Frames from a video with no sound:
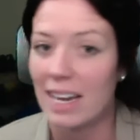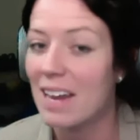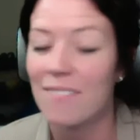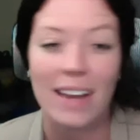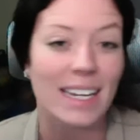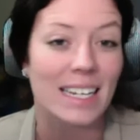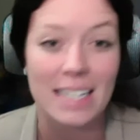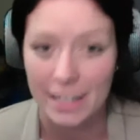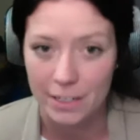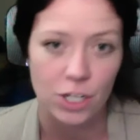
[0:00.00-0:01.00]
inviting
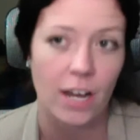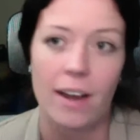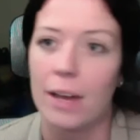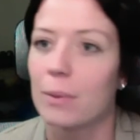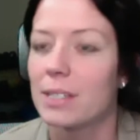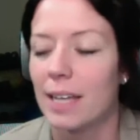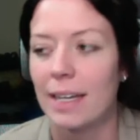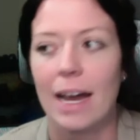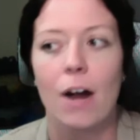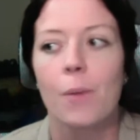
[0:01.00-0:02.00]
ninja, and I will send
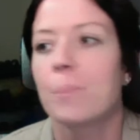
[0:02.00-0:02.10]
out